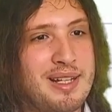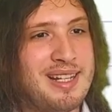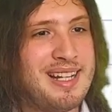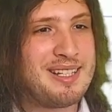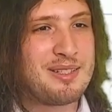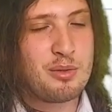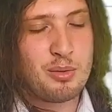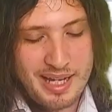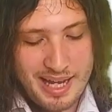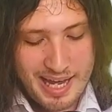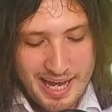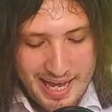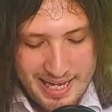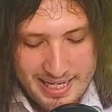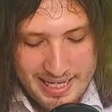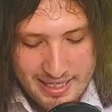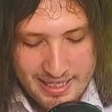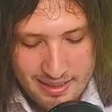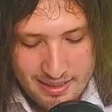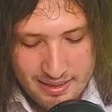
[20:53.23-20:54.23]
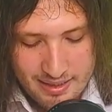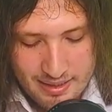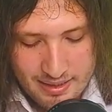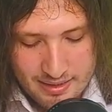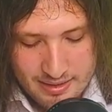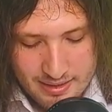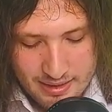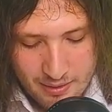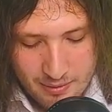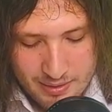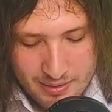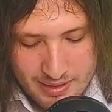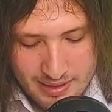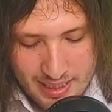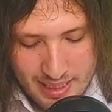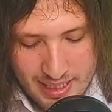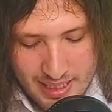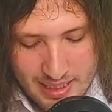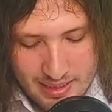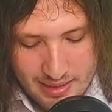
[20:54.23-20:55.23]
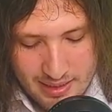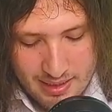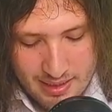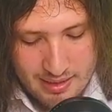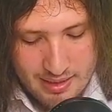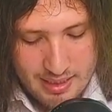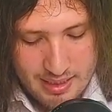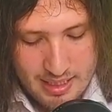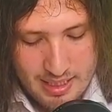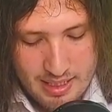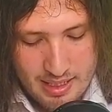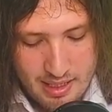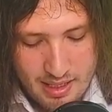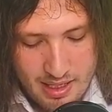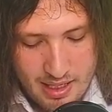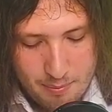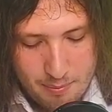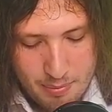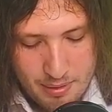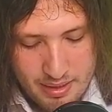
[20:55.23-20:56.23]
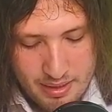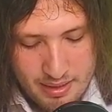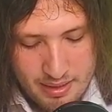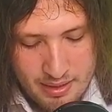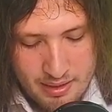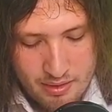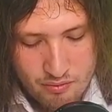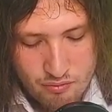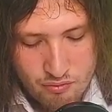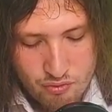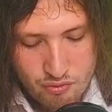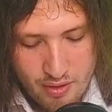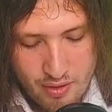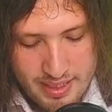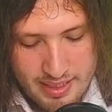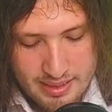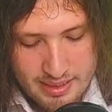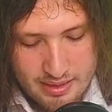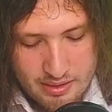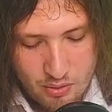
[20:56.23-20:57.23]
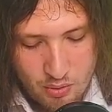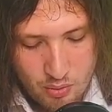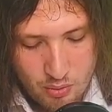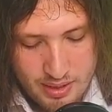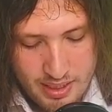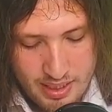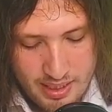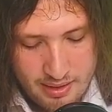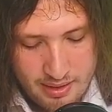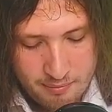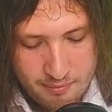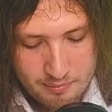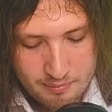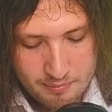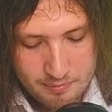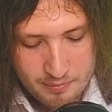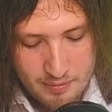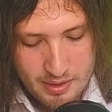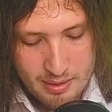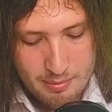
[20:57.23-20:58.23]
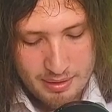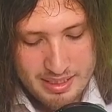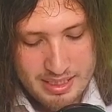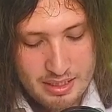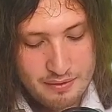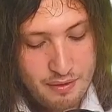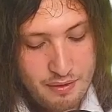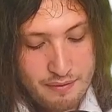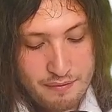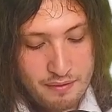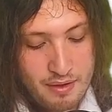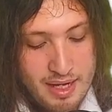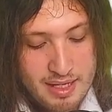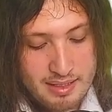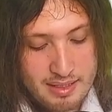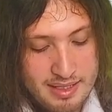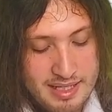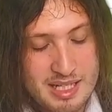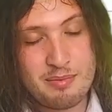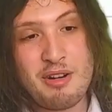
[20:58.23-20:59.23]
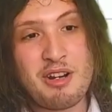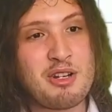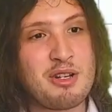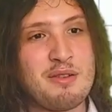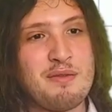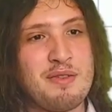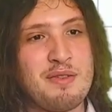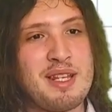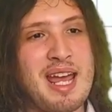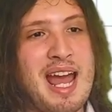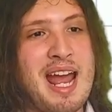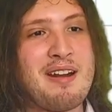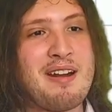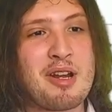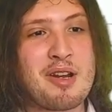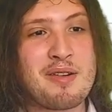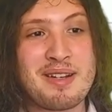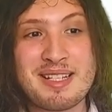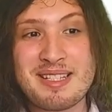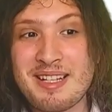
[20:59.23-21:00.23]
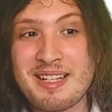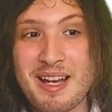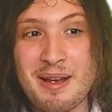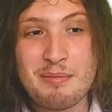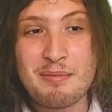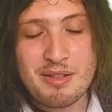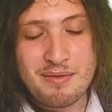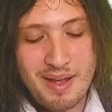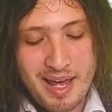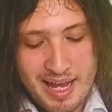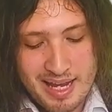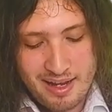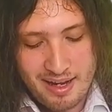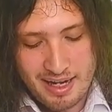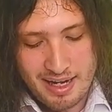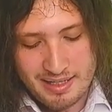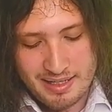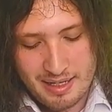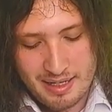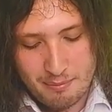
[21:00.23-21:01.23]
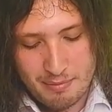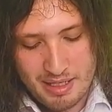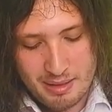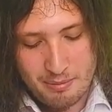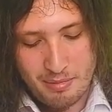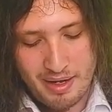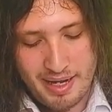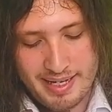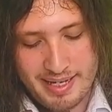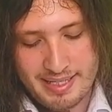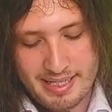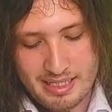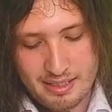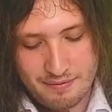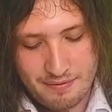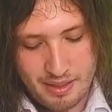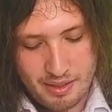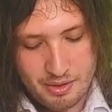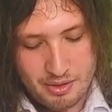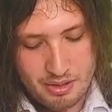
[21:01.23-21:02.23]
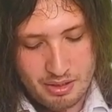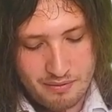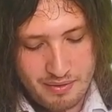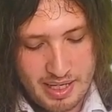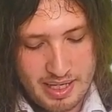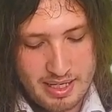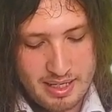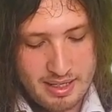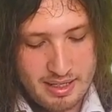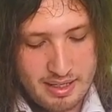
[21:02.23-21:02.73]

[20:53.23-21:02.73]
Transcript: Let's call it A. So say that the upper right corner, because if I find an expression for the area in terms of A, I can then minimize it as a function of A.